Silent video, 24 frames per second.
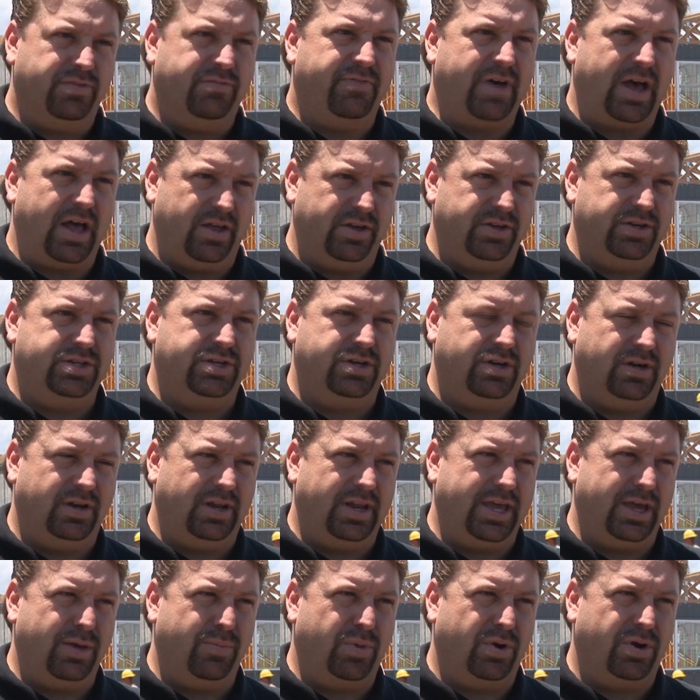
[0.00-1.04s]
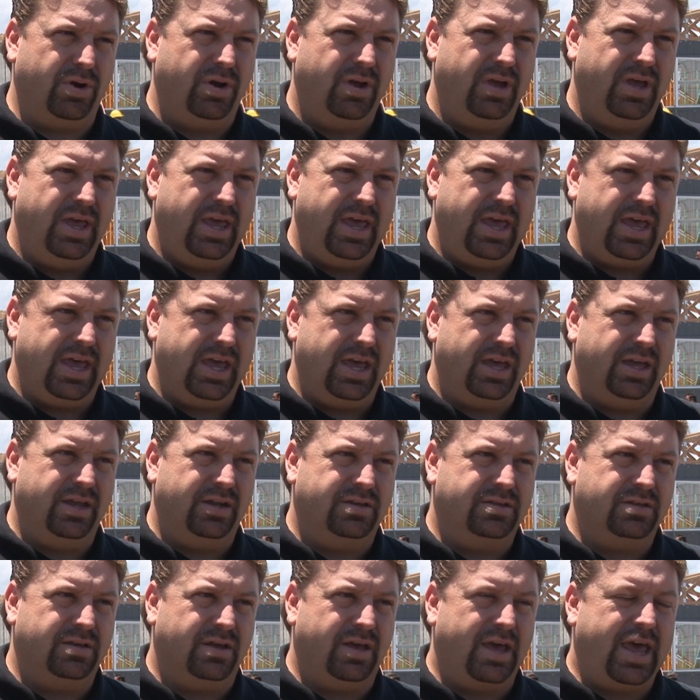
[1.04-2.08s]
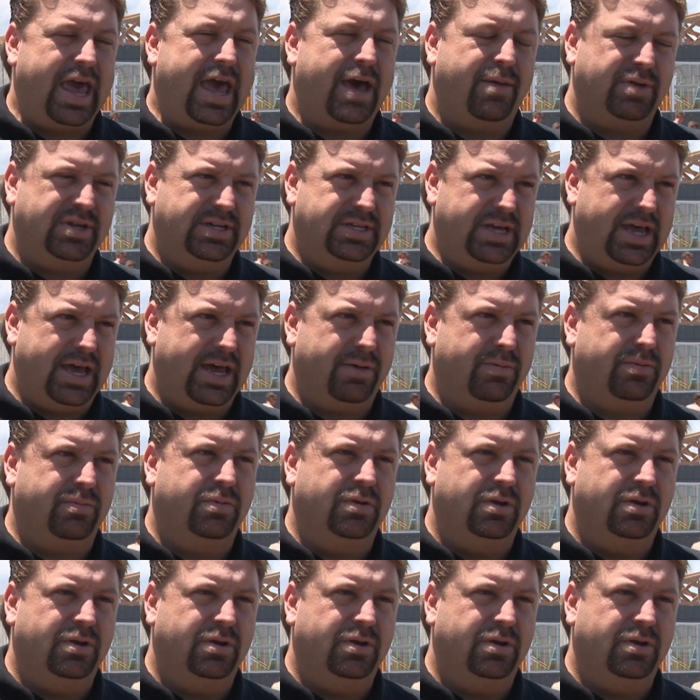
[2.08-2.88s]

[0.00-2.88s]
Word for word: volunteer labor and uh, Habitat